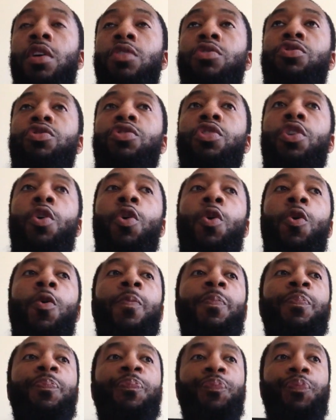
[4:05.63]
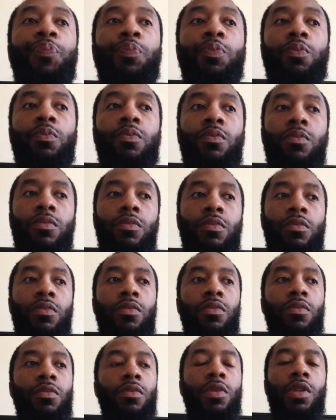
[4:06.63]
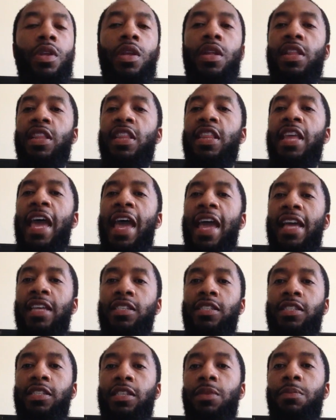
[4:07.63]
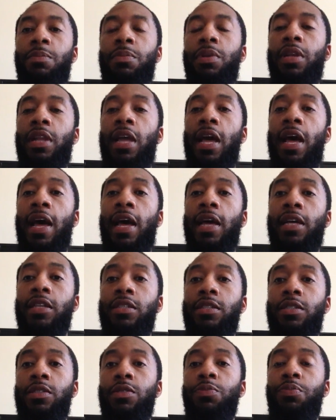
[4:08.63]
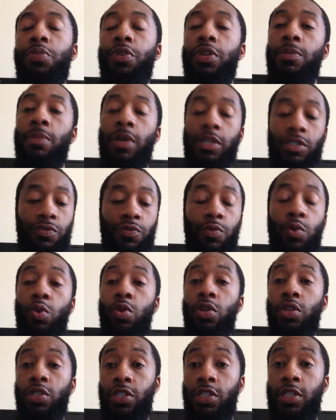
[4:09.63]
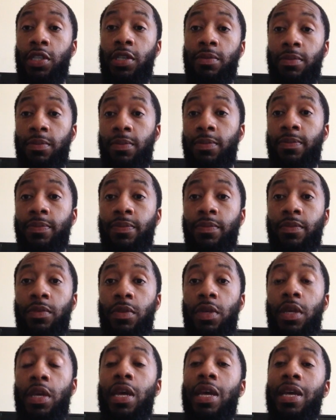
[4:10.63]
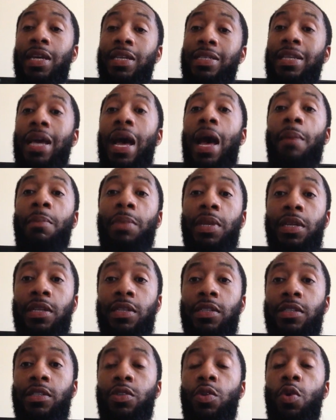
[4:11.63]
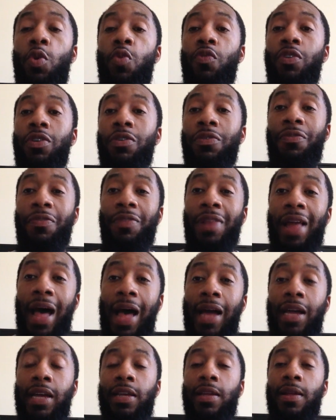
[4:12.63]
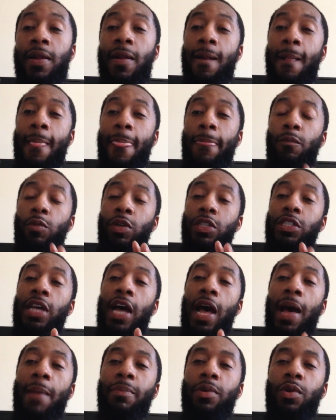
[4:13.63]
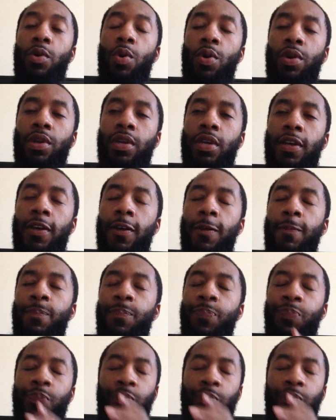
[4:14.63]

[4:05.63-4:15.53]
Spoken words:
So that symbolized pretty much rulership, dominance over the flock, which I'm going to